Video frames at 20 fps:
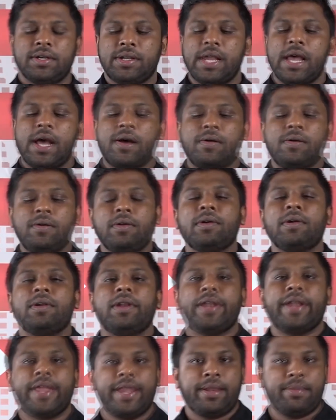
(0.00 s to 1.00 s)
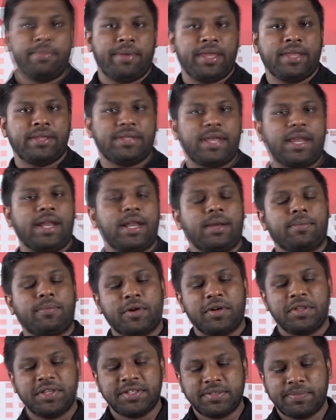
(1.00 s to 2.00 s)
Now, let me tell
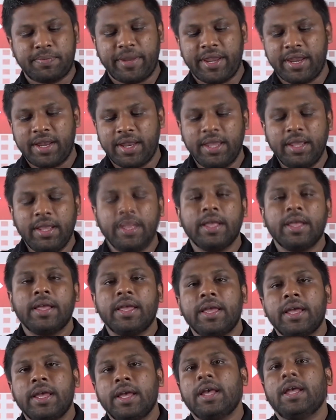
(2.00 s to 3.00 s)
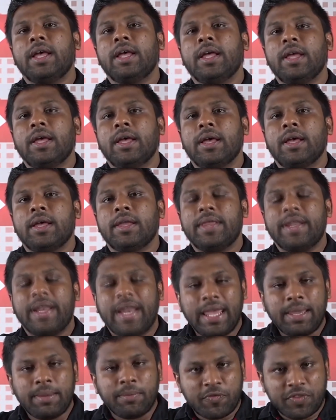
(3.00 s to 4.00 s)
about this painting.
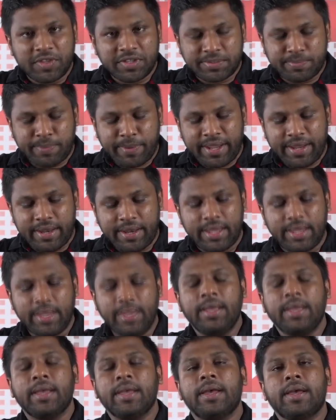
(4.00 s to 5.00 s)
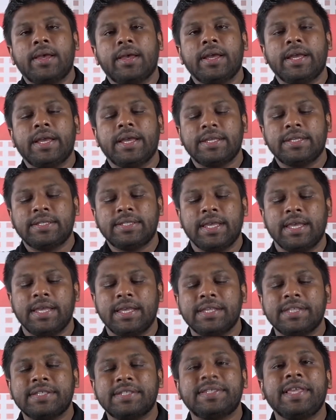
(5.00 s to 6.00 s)
The name of this painting
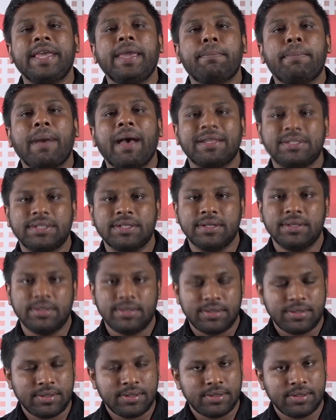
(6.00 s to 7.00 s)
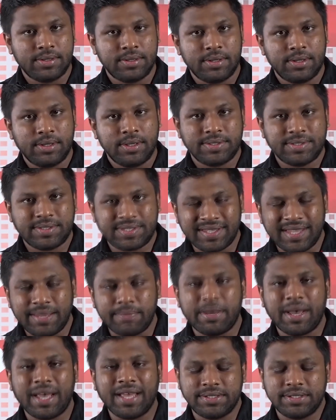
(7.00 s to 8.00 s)
is Sea Battle.
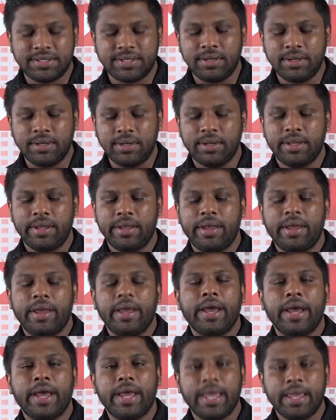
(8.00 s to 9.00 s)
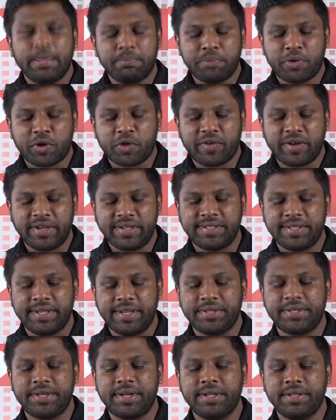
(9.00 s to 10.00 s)
Sea Battle,
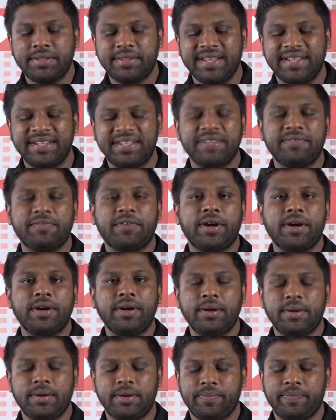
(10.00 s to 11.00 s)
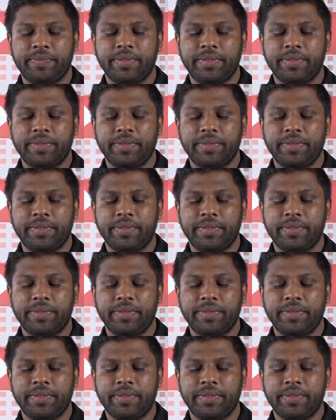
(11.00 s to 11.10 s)
Improvisation 31,